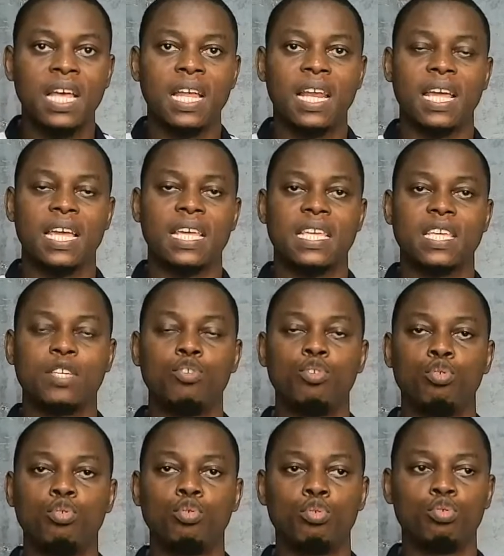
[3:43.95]
Like
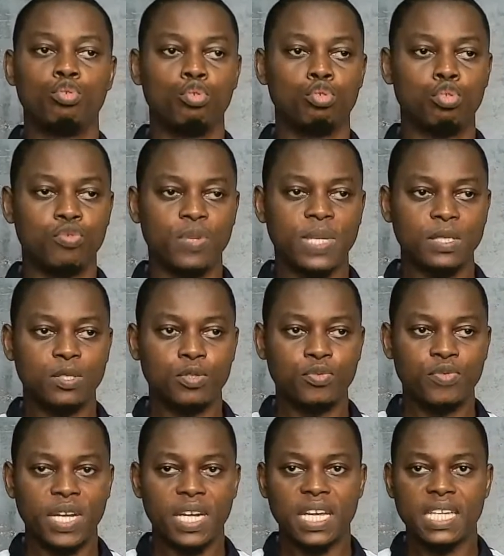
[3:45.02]
you
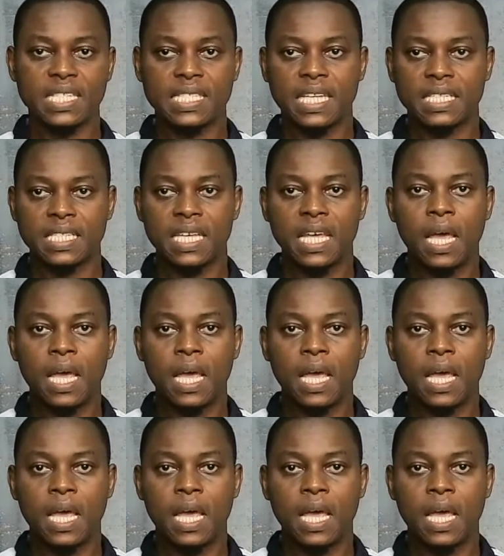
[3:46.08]
realize that